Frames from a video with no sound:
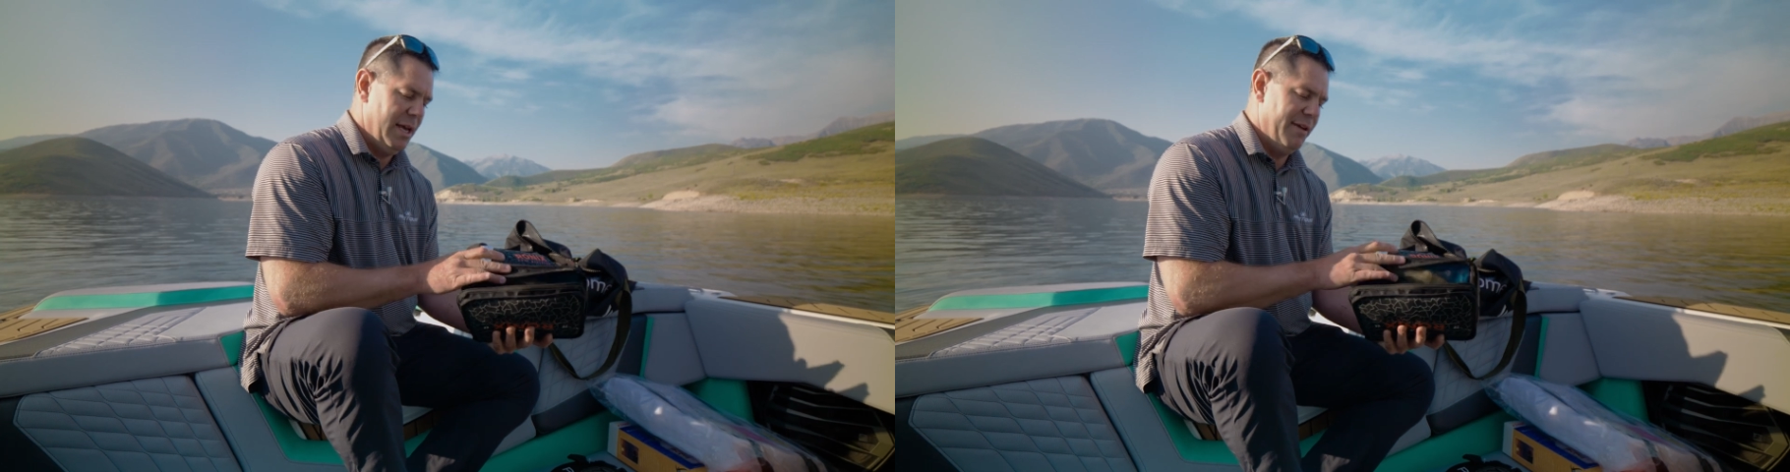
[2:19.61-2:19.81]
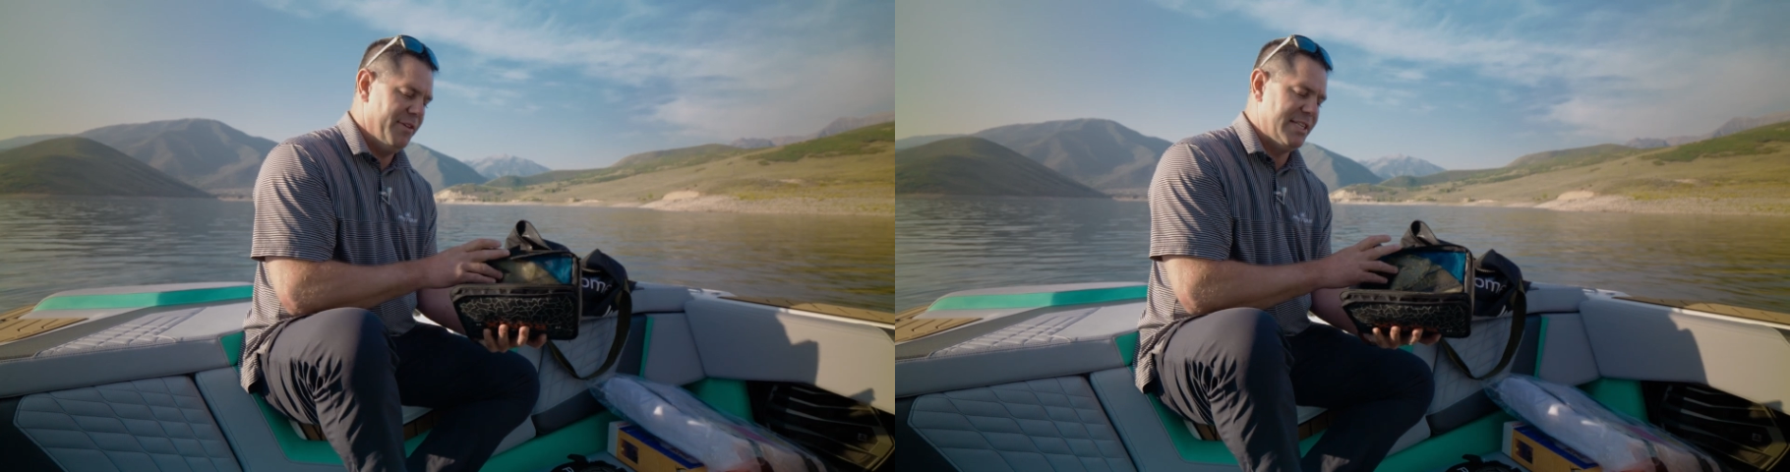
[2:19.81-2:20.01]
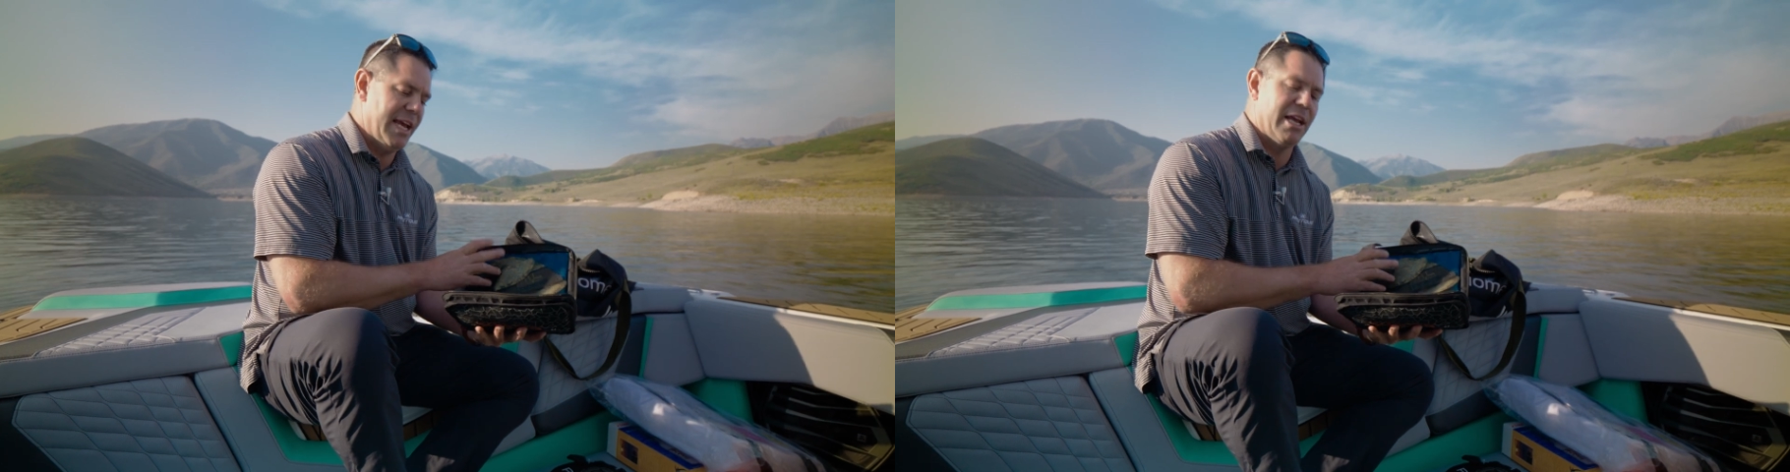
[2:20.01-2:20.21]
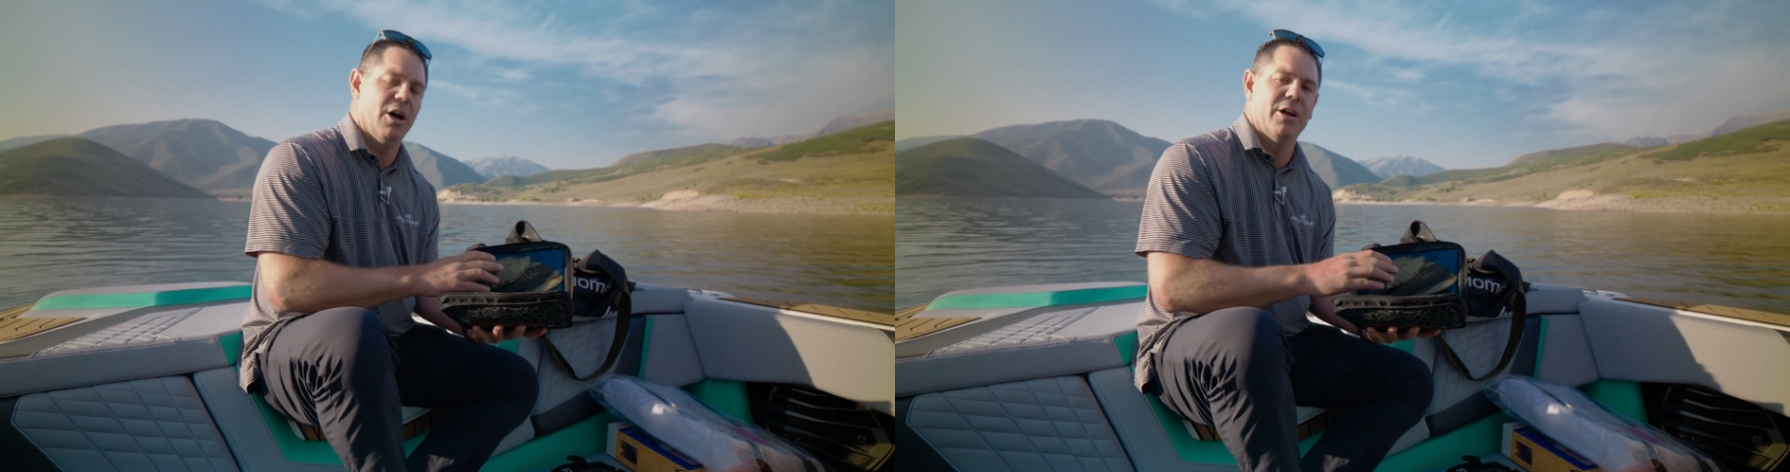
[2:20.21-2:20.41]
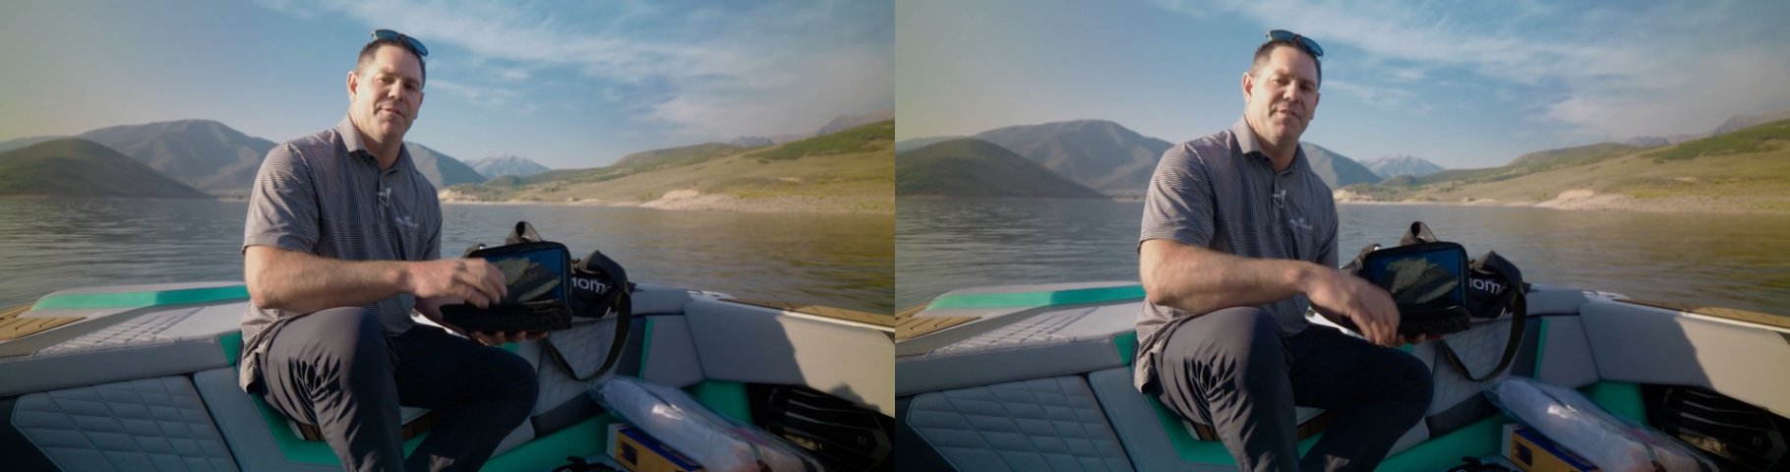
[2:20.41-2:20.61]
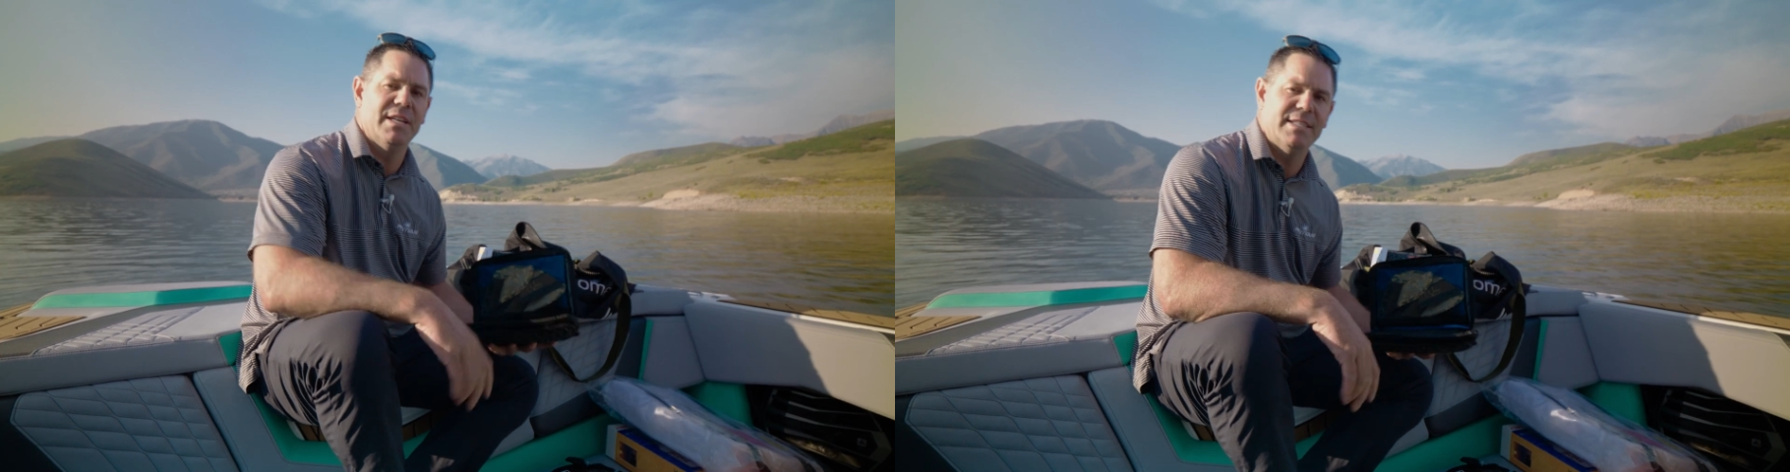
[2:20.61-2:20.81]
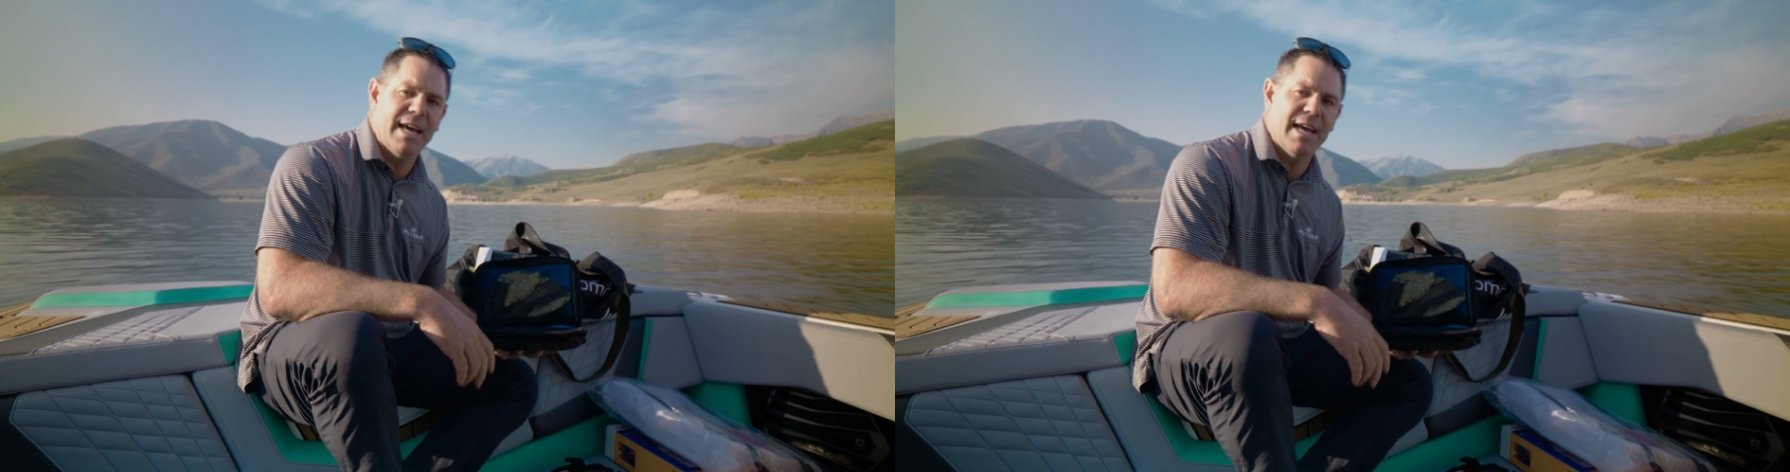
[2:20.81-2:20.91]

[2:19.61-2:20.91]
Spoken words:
If you take all your fins